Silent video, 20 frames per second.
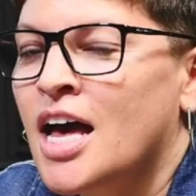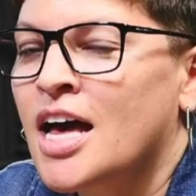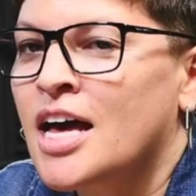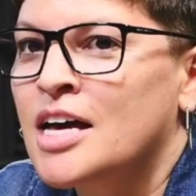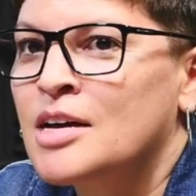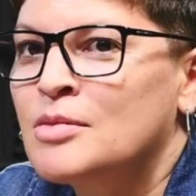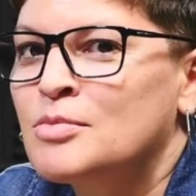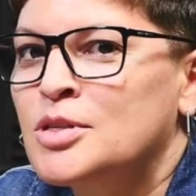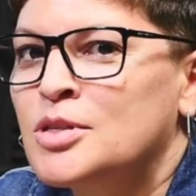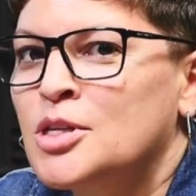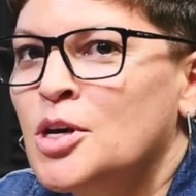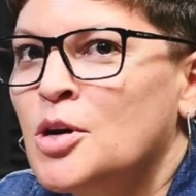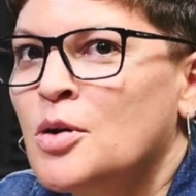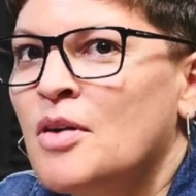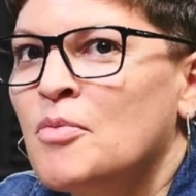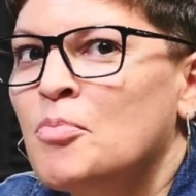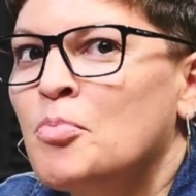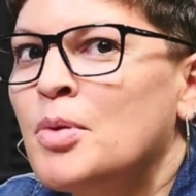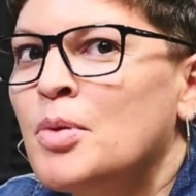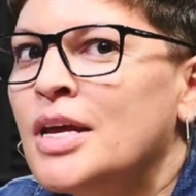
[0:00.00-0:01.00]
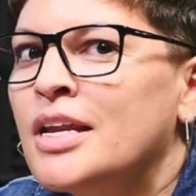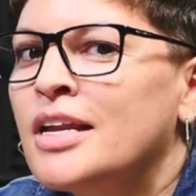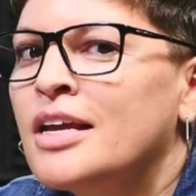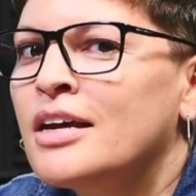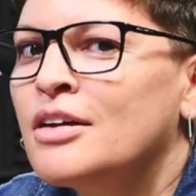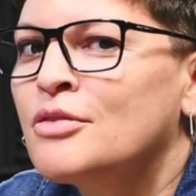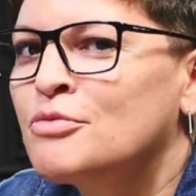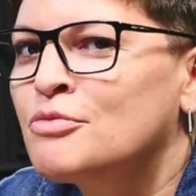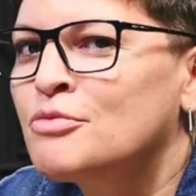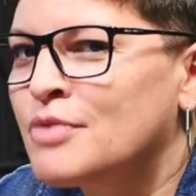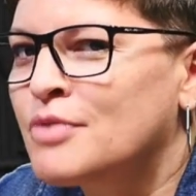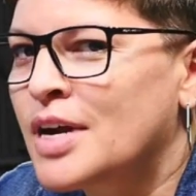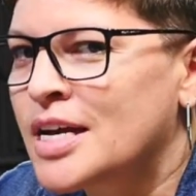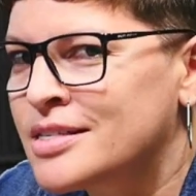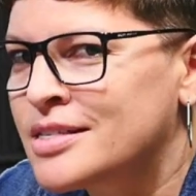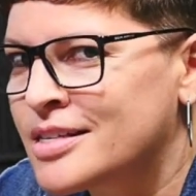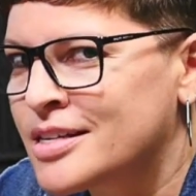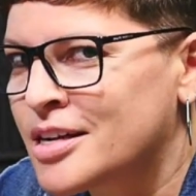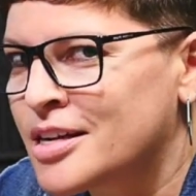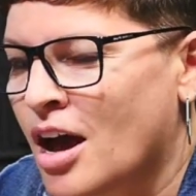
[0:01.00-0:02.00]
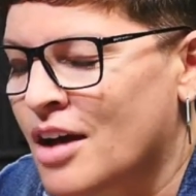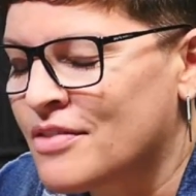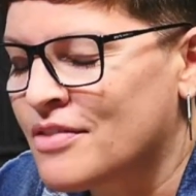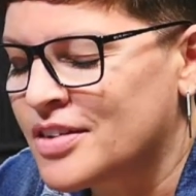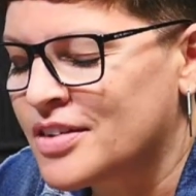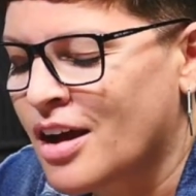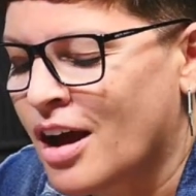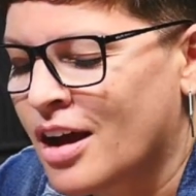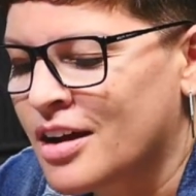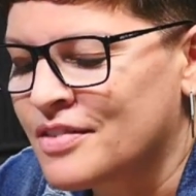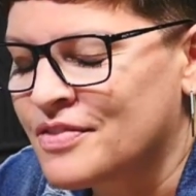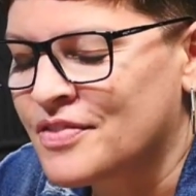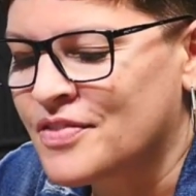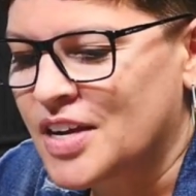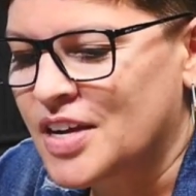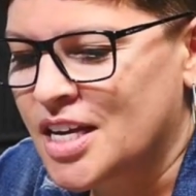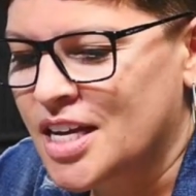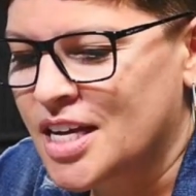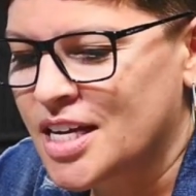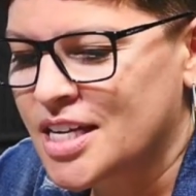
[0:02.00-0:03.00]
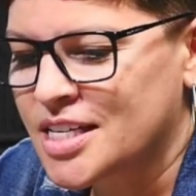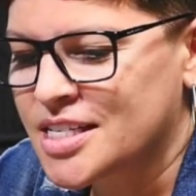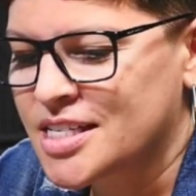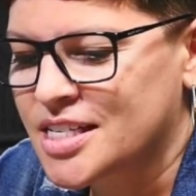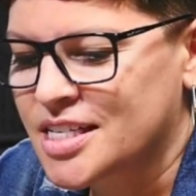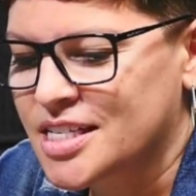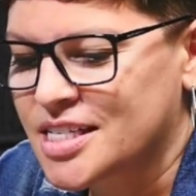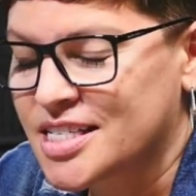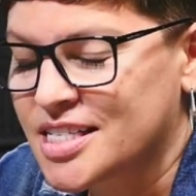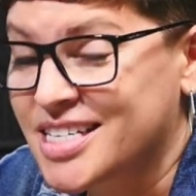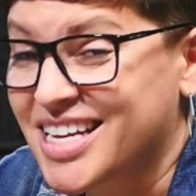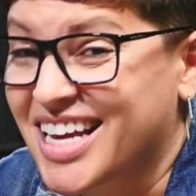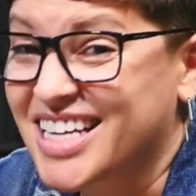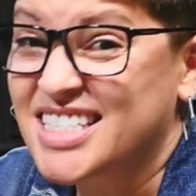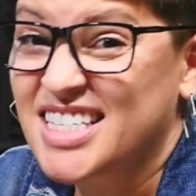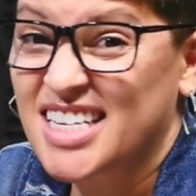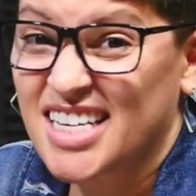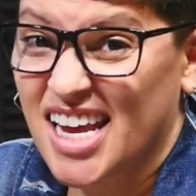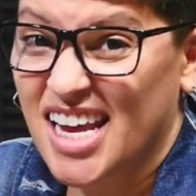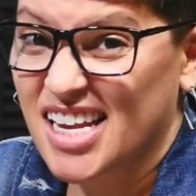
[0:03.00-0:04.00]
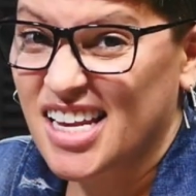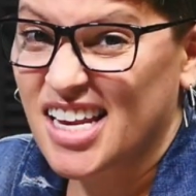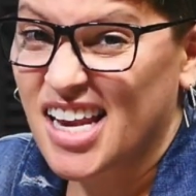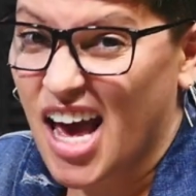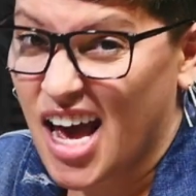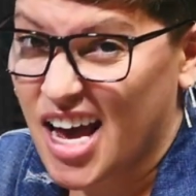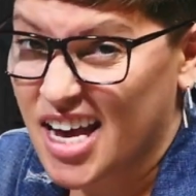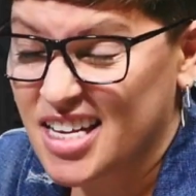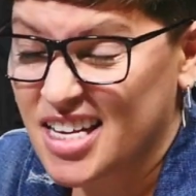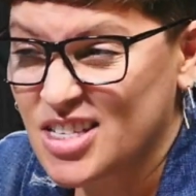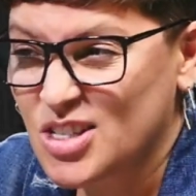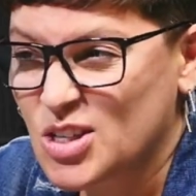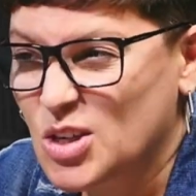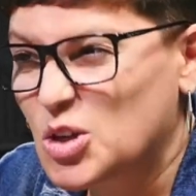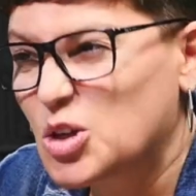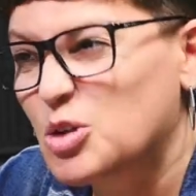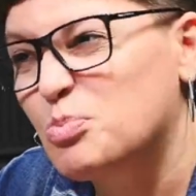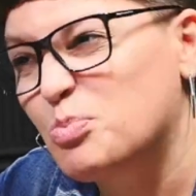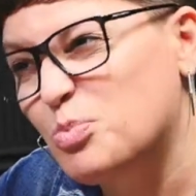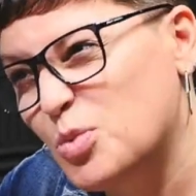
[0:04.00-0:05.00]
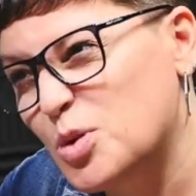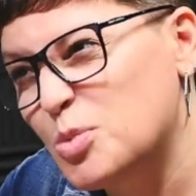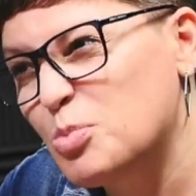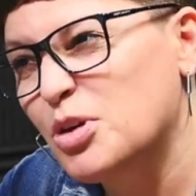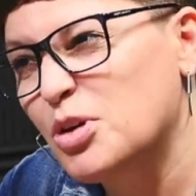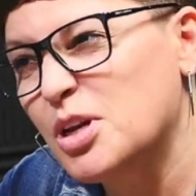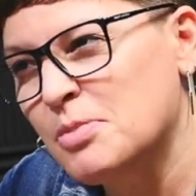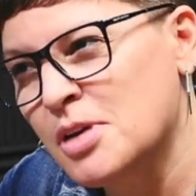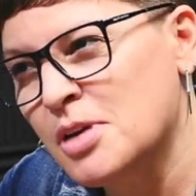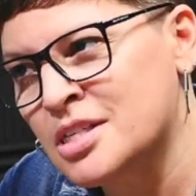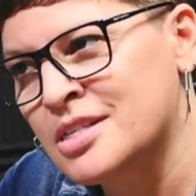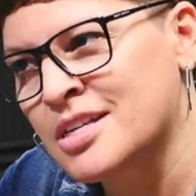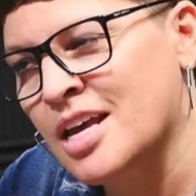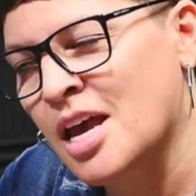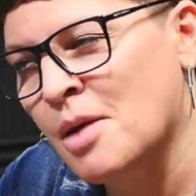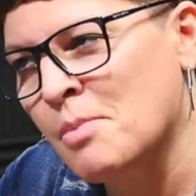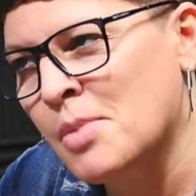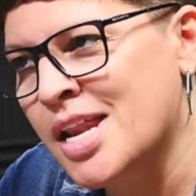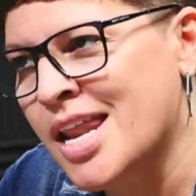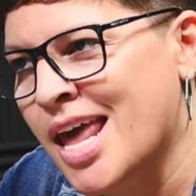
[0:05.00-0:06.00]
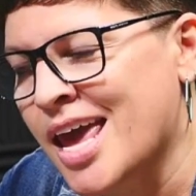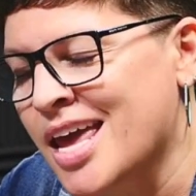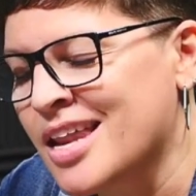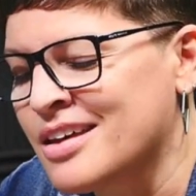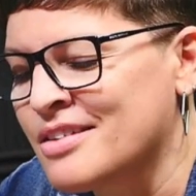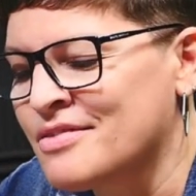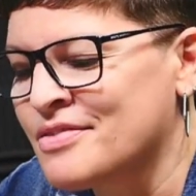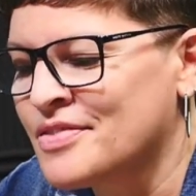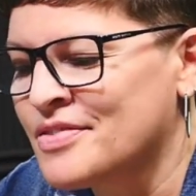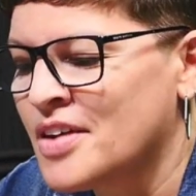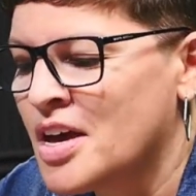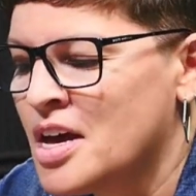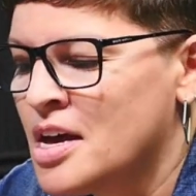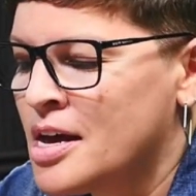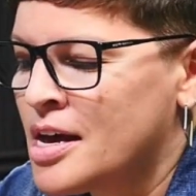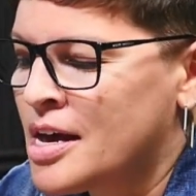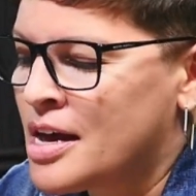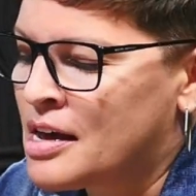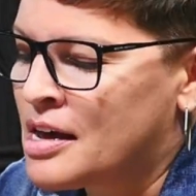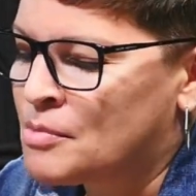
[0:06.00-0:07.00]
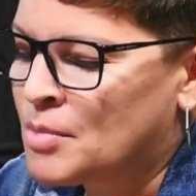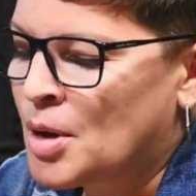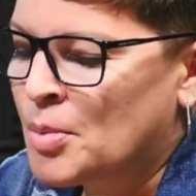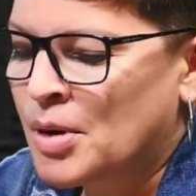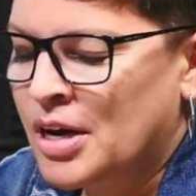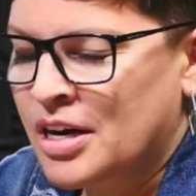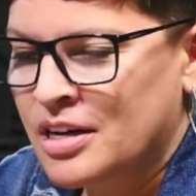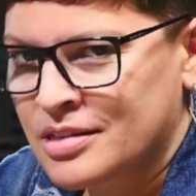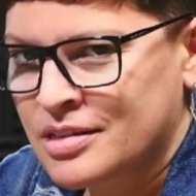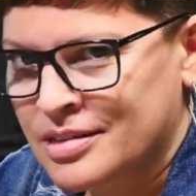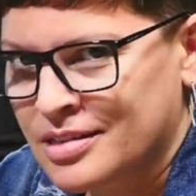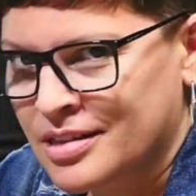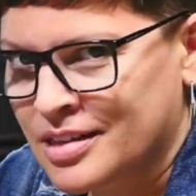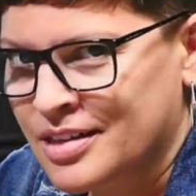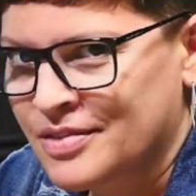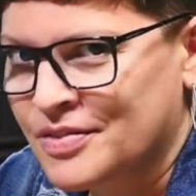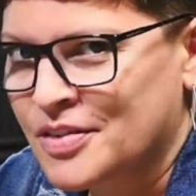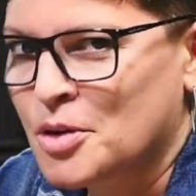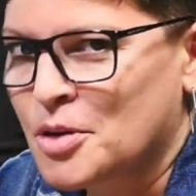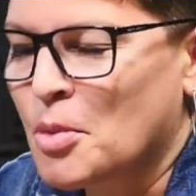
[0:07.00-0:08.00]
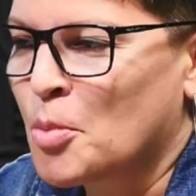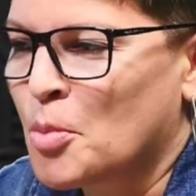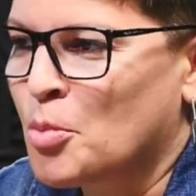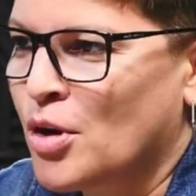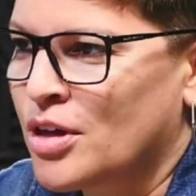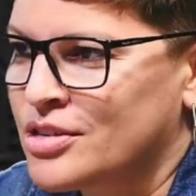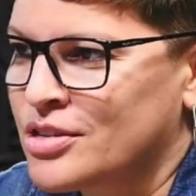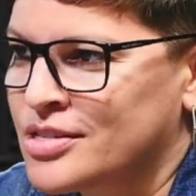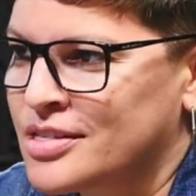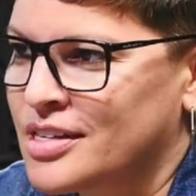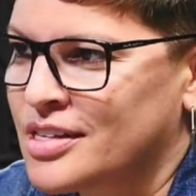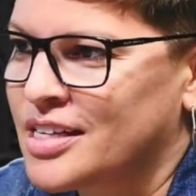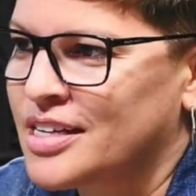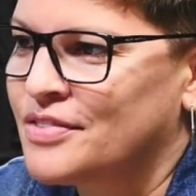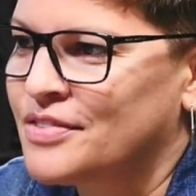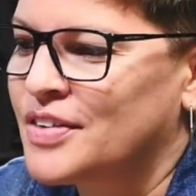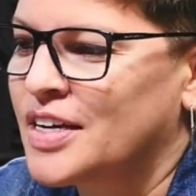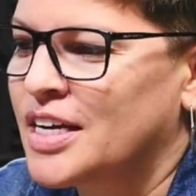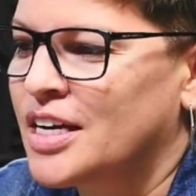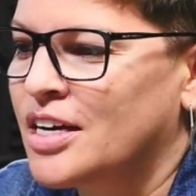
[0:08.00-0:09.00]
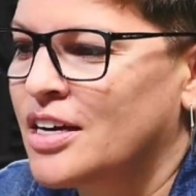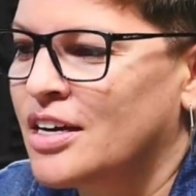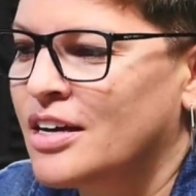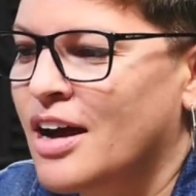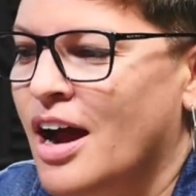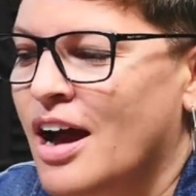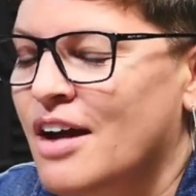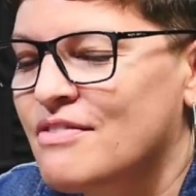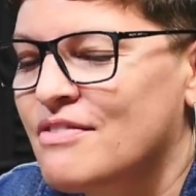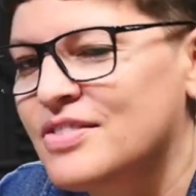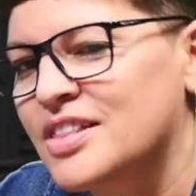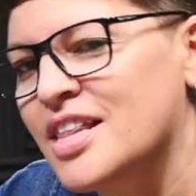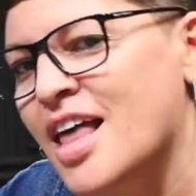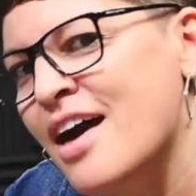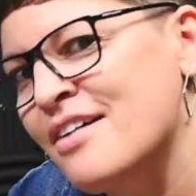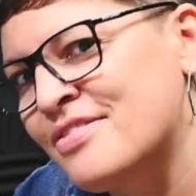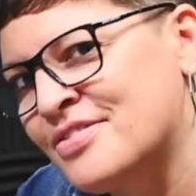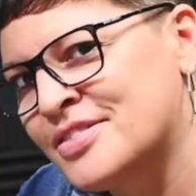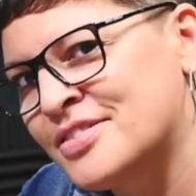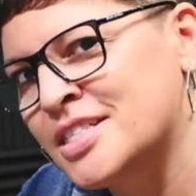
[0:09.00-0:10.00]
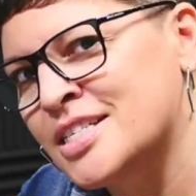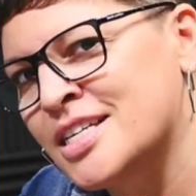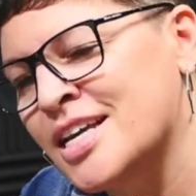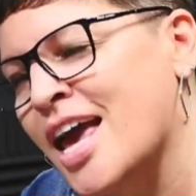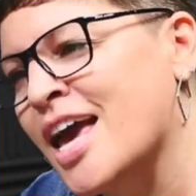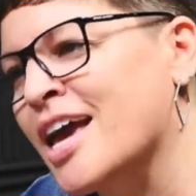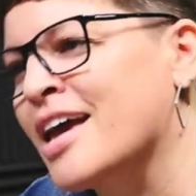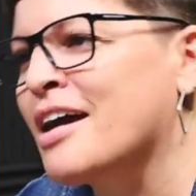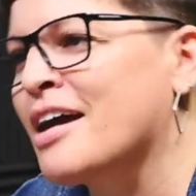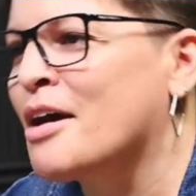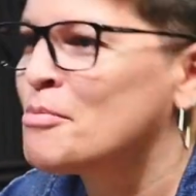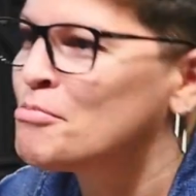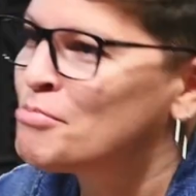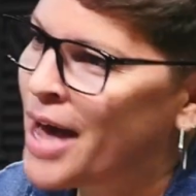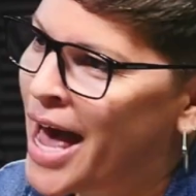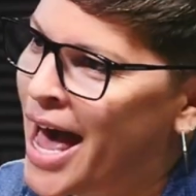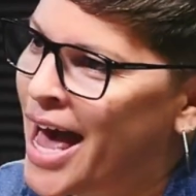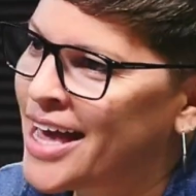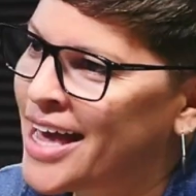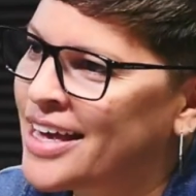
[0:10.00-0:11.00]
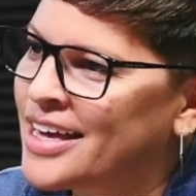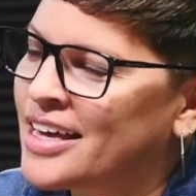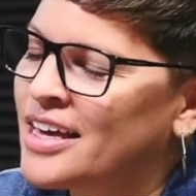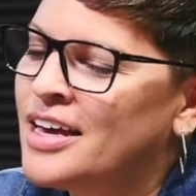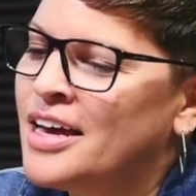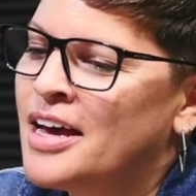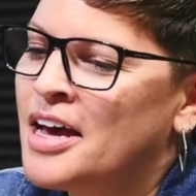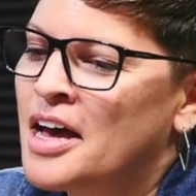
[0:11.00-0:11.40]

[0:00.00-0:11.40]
Um, so I've been a resident off and on of Phoenix since 1989. So you would pretty much say I'm a native. Mm-hmm. Um, my parents still live here. My brothers still live here. I've left and come back.